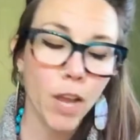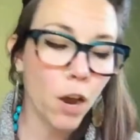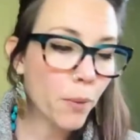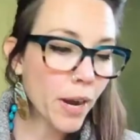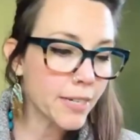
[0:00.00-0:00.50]

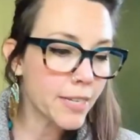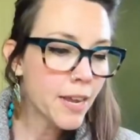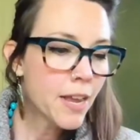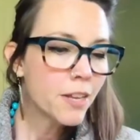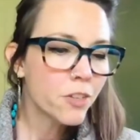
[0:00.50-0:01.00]
All right,
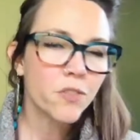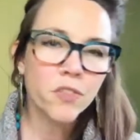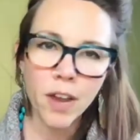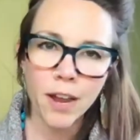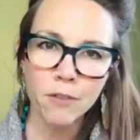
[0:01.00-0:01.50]
so this is
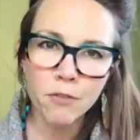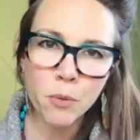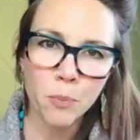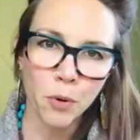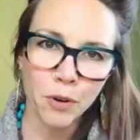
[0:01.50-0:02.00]
kind of an
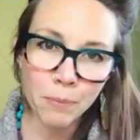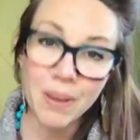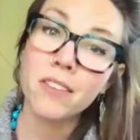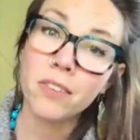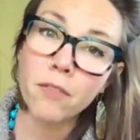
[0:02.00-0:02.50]
important
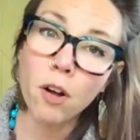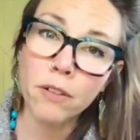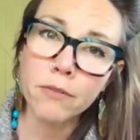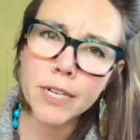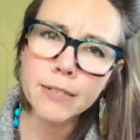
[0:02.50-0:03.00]
piece of all
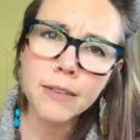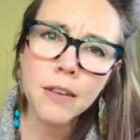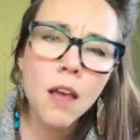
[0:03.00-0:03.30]
of this.